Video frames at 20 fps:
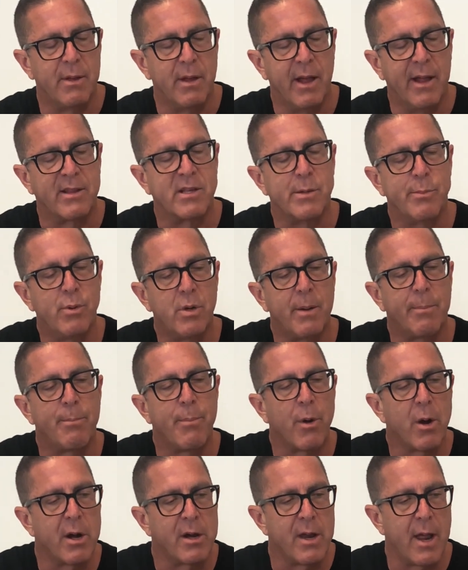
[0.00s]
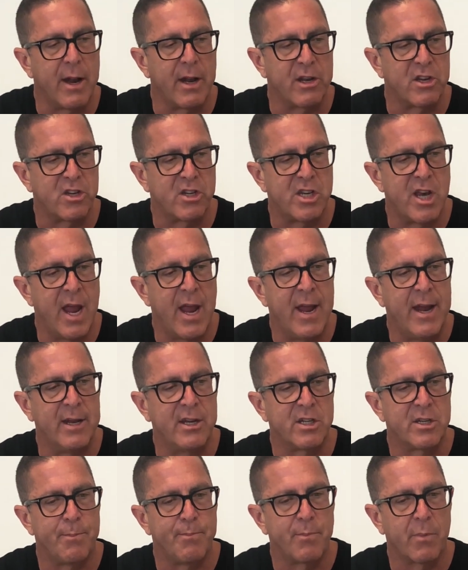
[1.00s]
It's going to put a burden on an
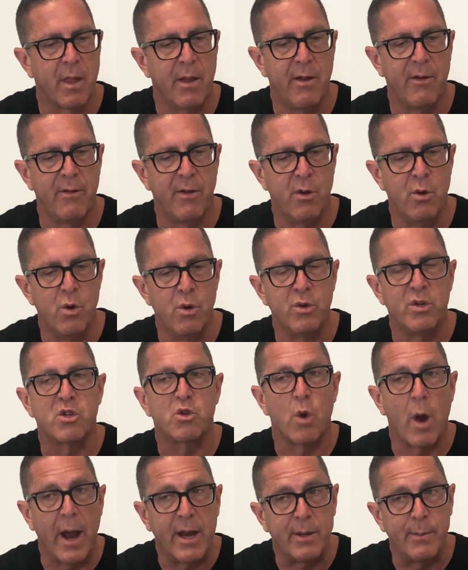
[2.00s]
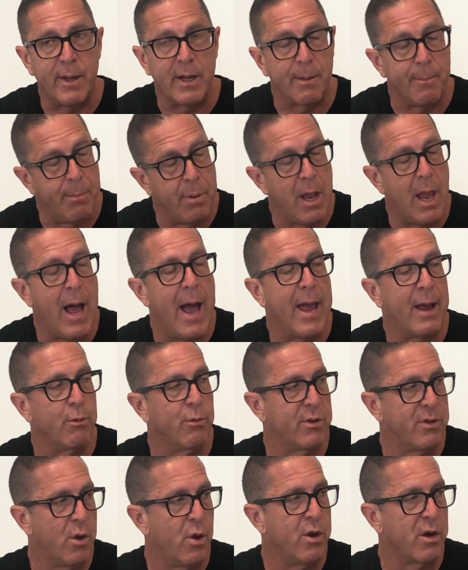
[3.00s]
exchange who's trying to be compliant
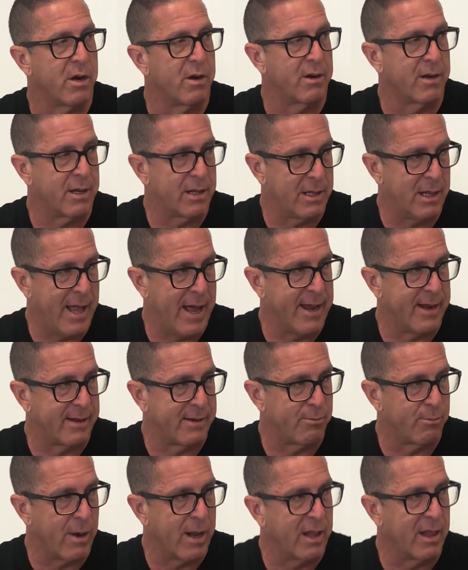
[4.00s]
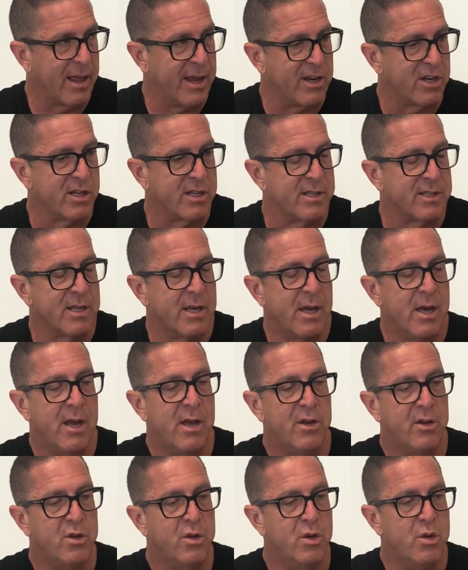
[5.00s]
with Know Your Client regulations
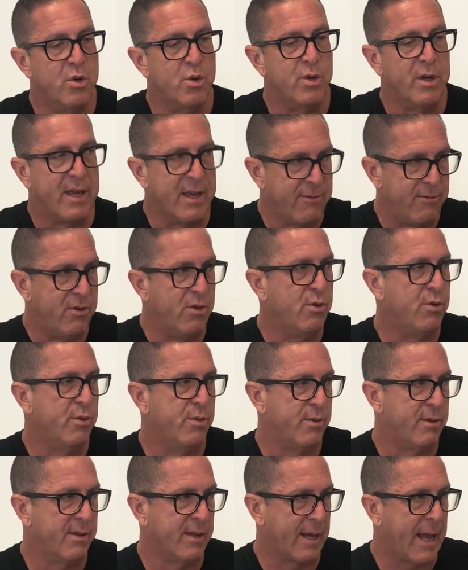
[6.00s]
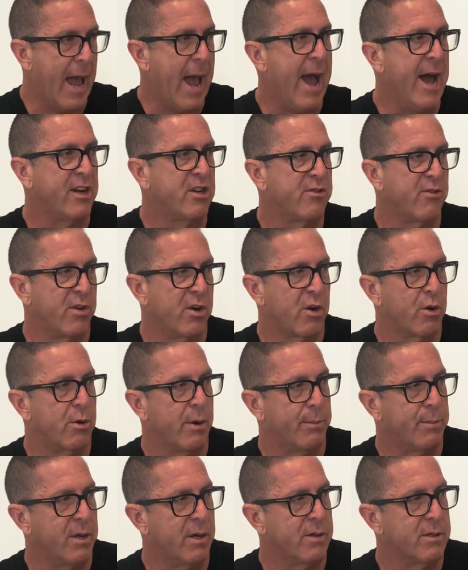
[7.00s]
to give you the cash for your
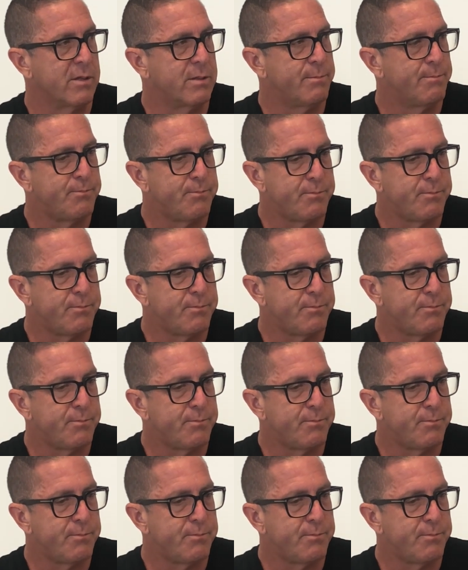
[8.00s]
cryptos.